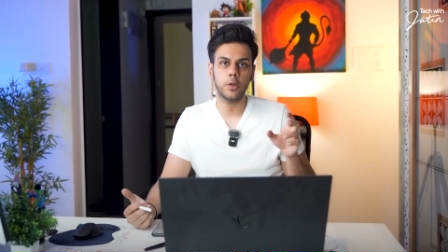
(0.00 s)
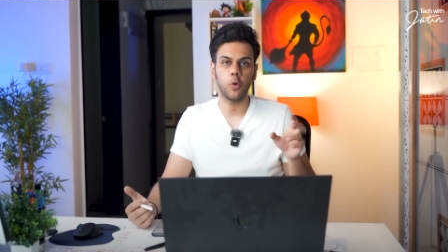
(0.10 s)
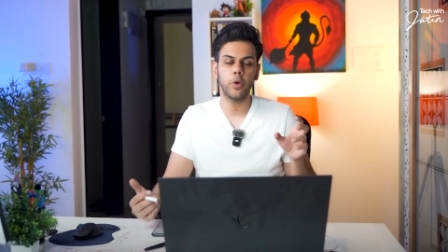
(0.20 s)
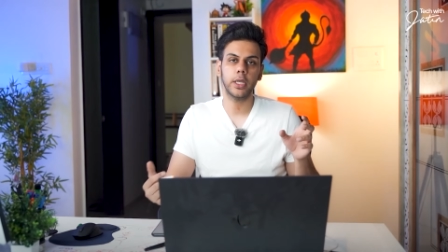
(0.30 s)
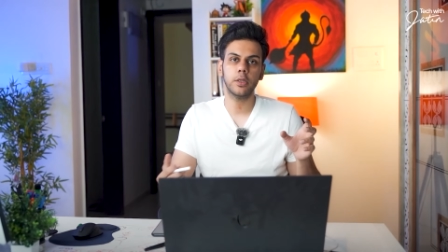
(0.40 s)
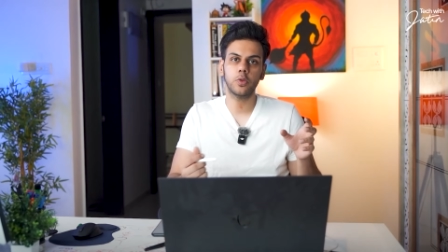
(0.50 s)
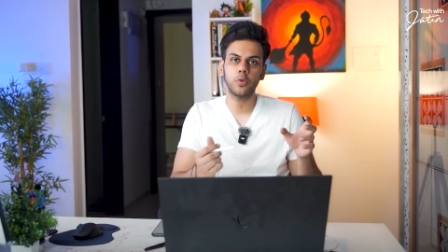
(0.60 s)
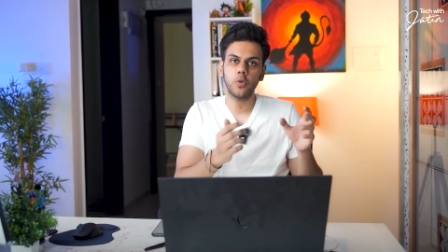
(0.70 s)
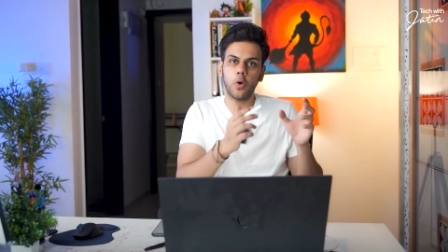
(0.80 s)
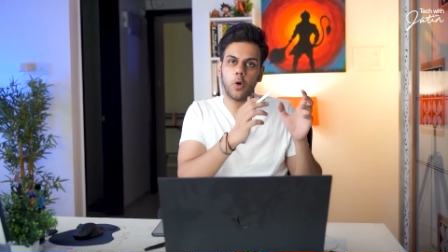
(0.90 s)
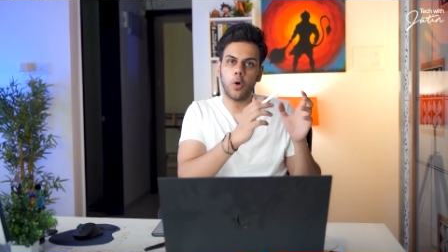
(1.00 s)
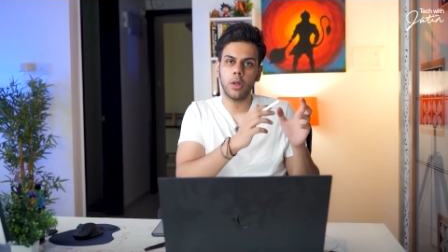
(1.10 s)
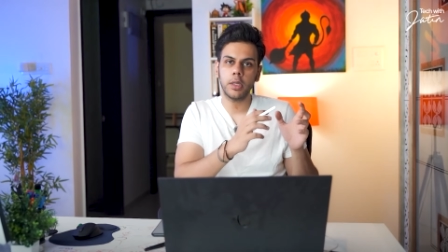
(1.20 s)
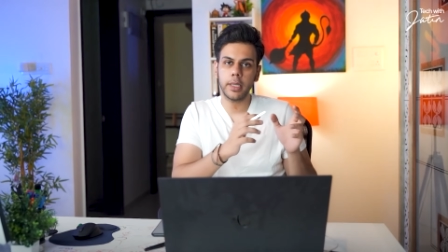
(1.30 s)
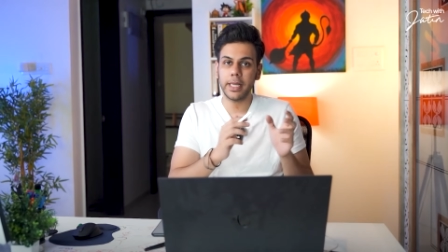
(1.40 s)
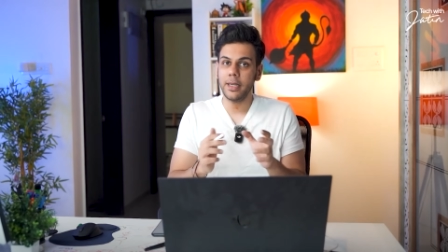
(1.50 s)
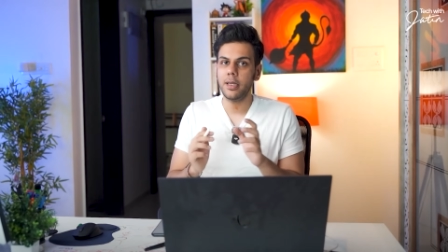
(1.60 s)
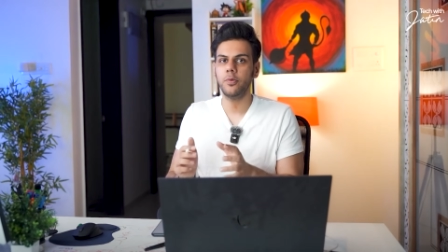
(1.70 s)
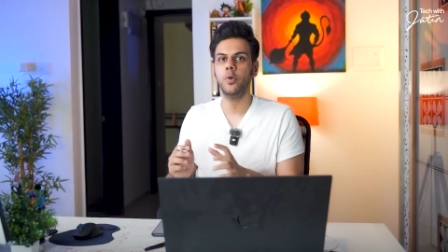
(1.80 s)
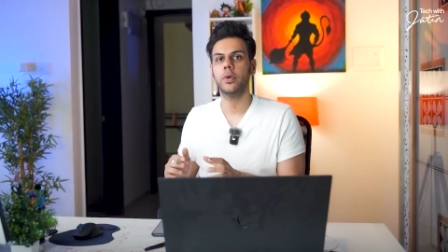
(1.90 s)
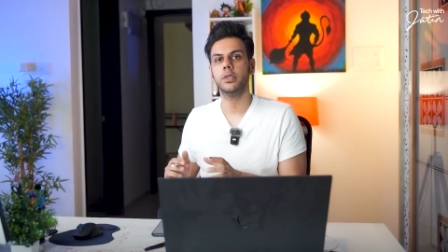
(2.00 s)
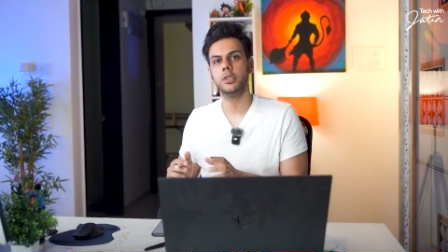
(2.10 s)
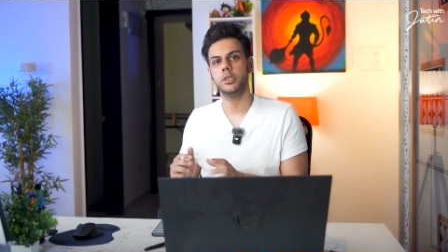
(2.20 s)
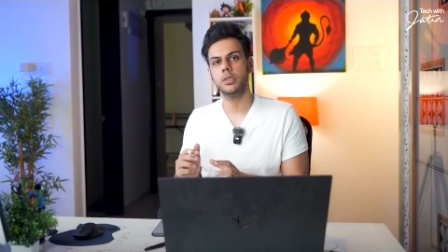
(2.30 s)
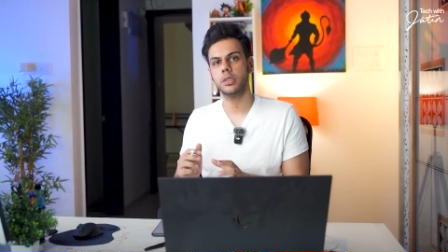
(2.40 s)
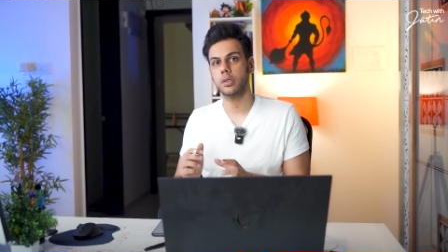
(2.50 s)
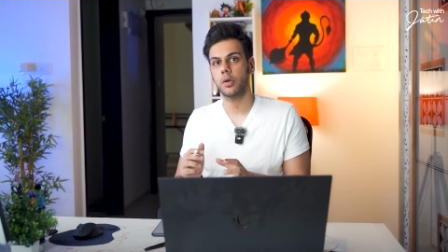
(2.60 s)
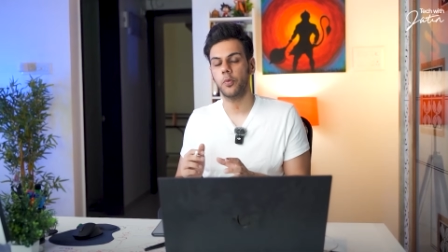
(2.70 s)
going through all the interview questions